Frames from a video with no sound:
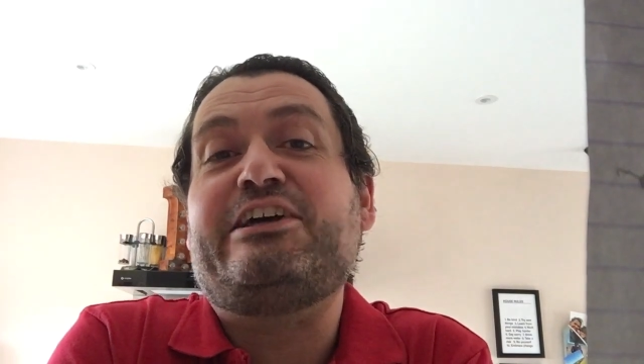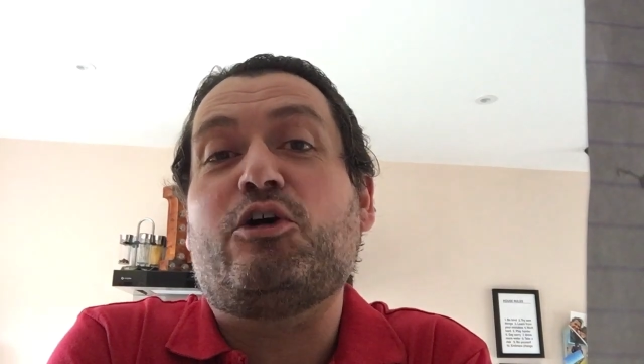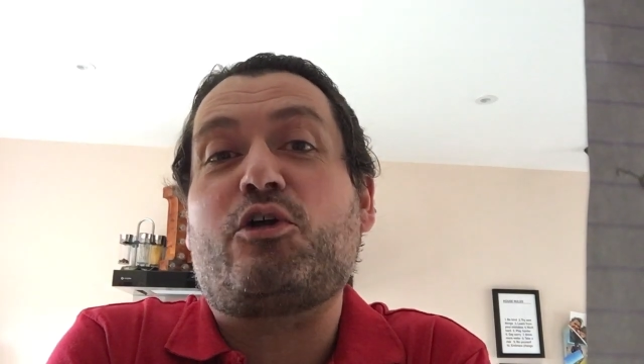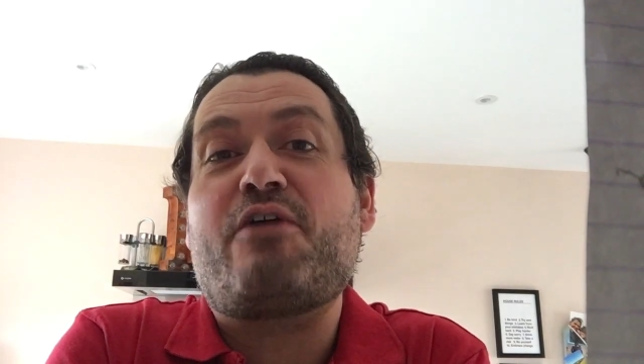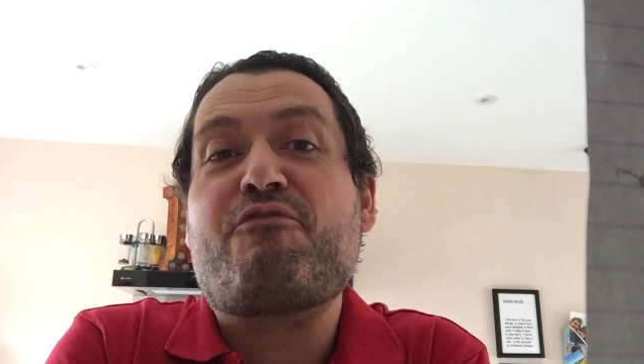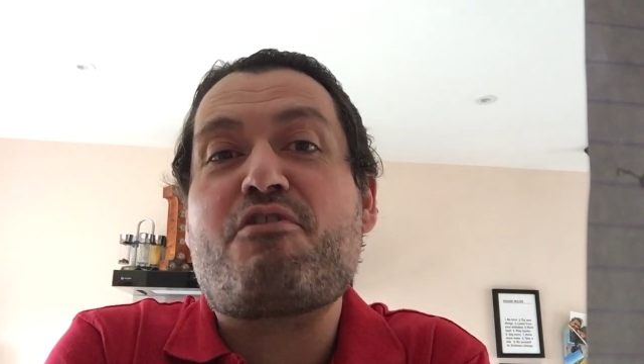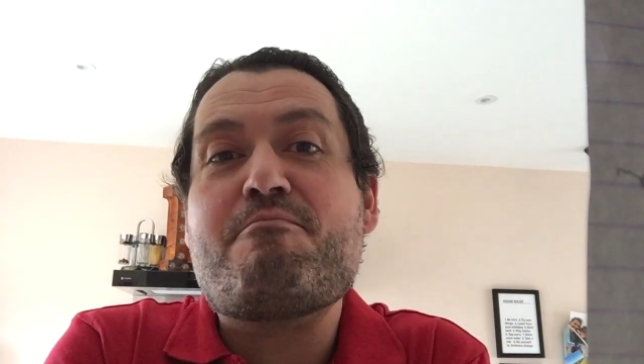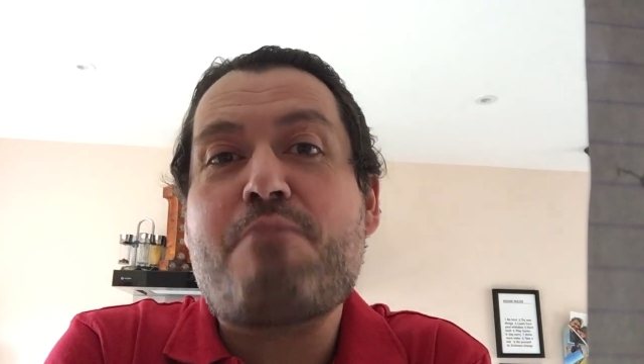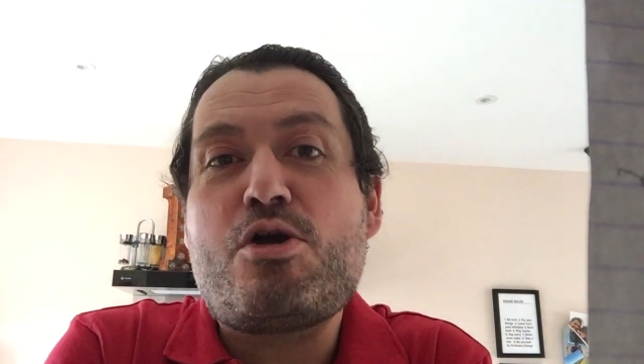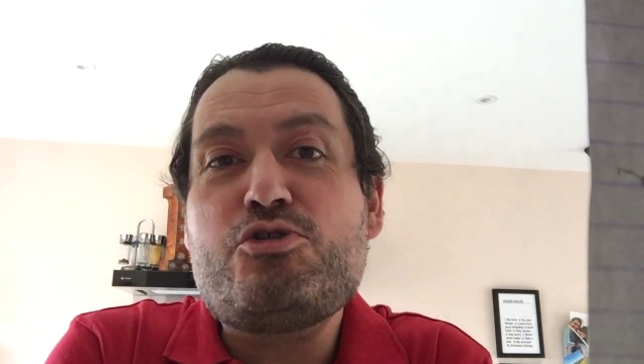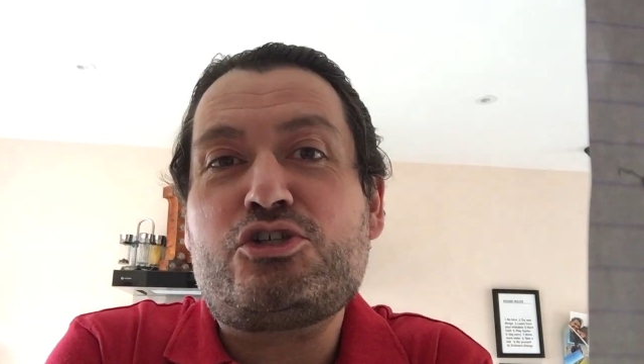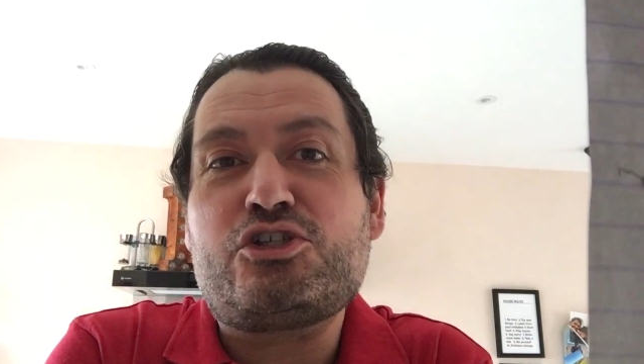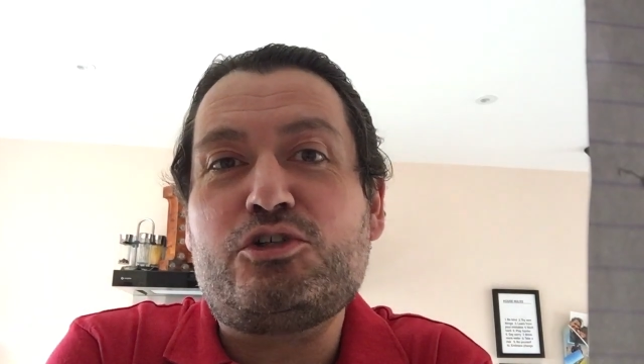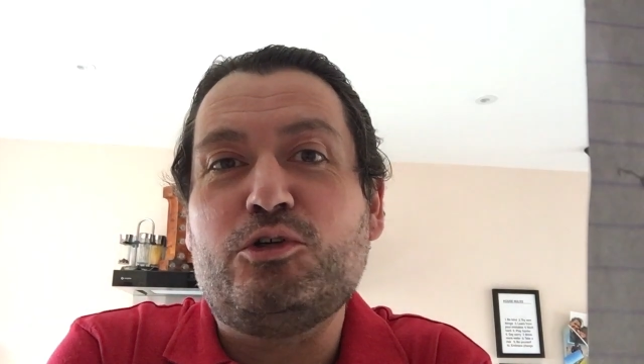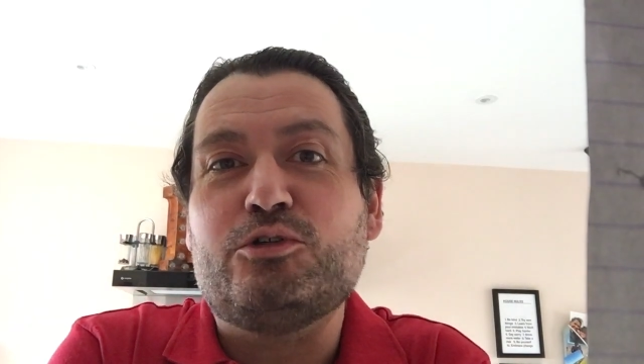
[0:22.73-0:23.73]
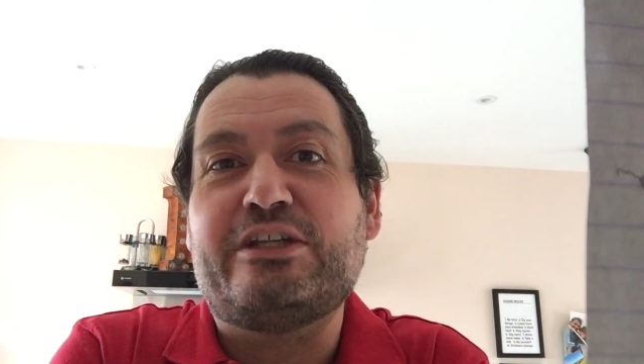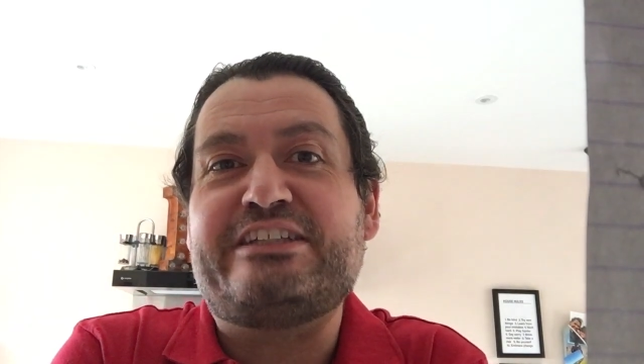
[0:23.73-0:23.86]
got over emotional.